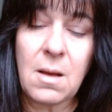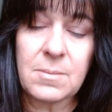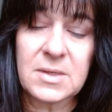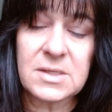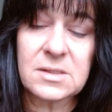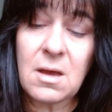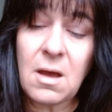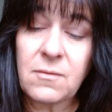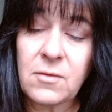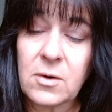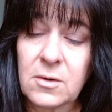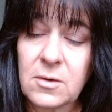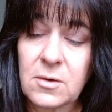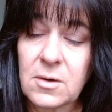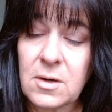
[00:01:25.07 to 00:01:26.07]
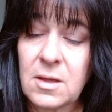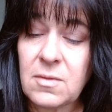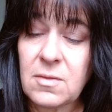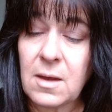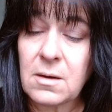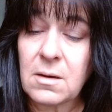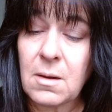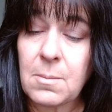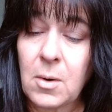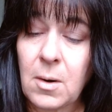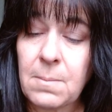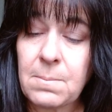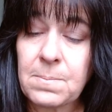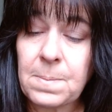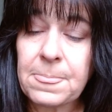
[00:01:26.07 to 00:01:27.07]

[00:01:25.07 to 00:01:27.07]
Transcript: is covered underneath that number.